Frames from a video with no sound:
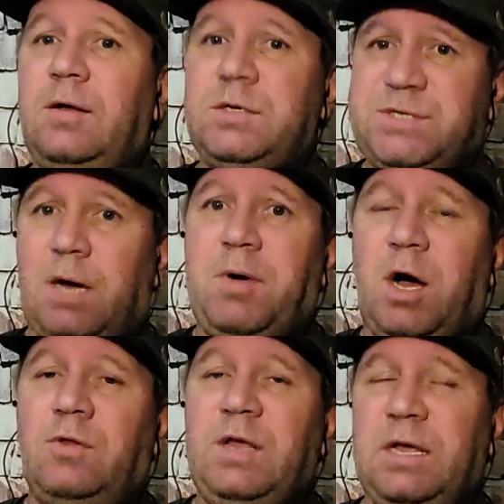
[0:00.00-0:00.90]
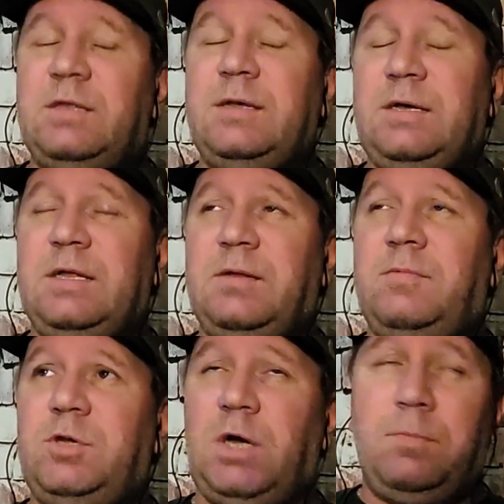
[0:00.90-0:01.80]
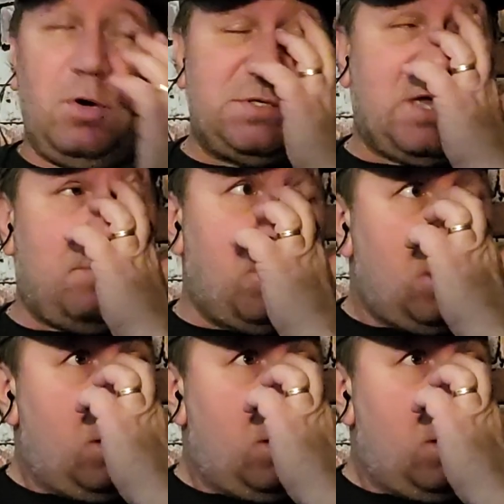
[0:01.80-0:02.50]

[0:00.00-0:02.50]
sub on in the Young Boys game.